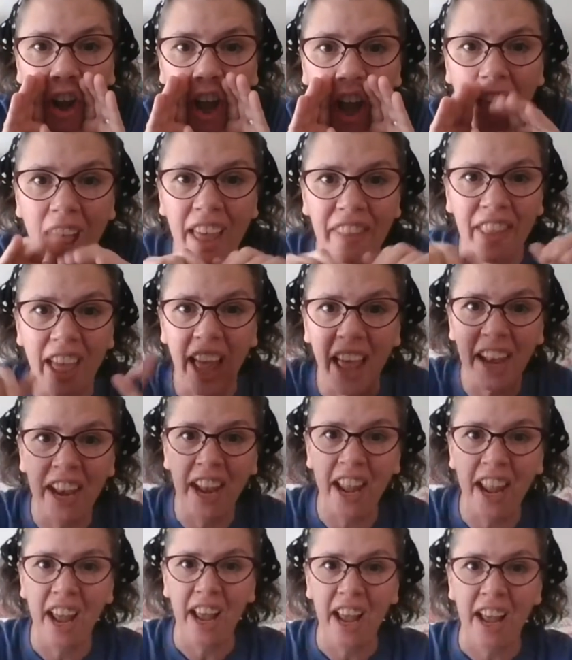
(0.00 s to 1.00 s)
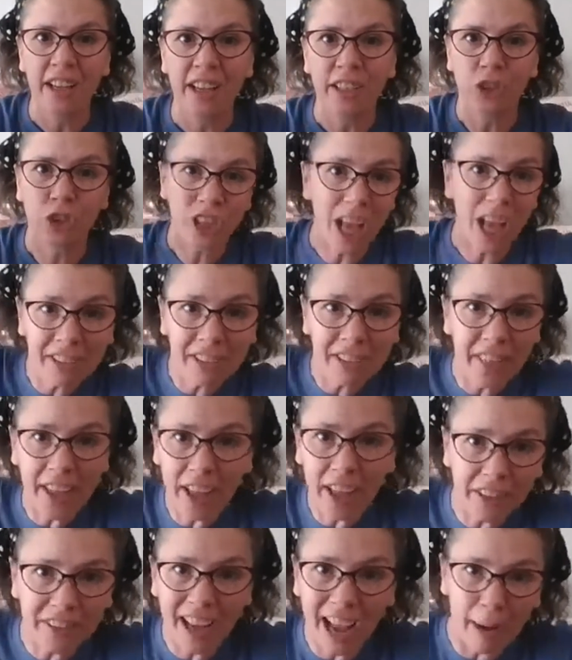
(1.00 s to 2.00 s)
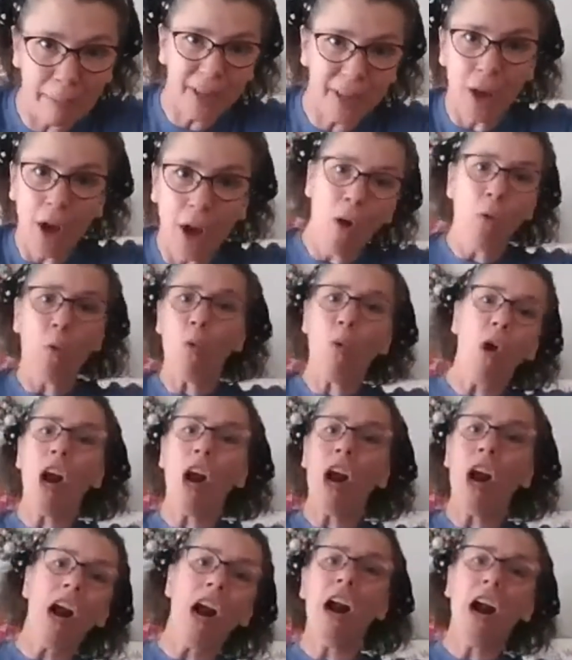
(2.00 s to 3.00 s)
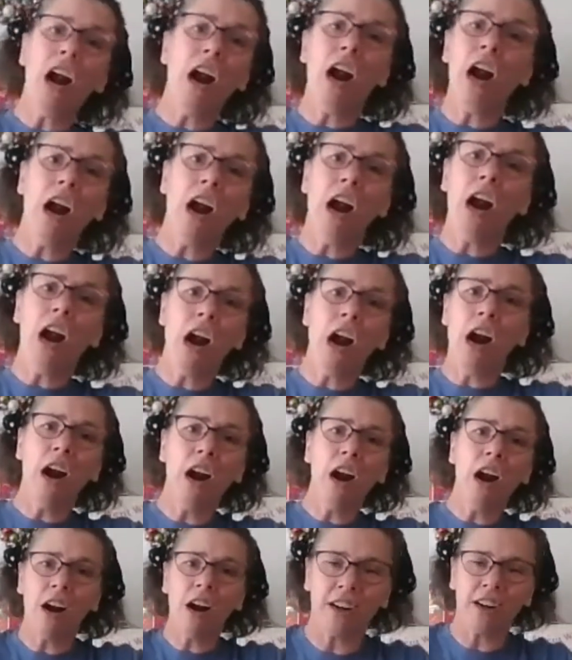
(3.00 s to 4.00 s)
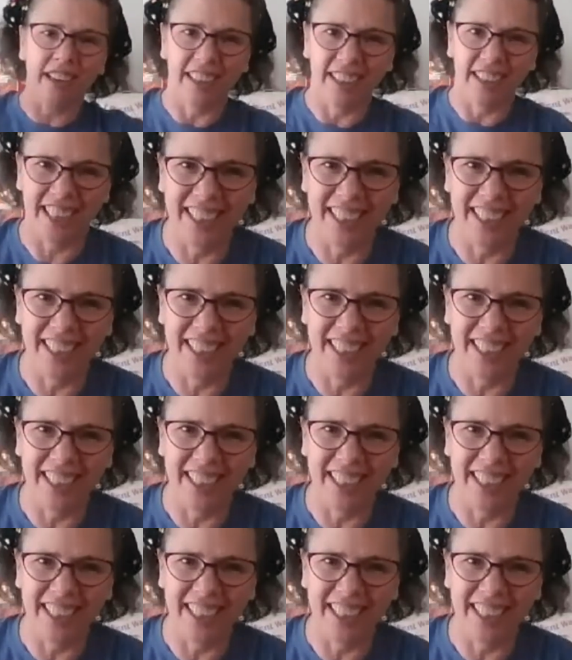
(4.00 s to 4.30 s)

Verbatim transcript: And then Shout it to the hilltops. Word.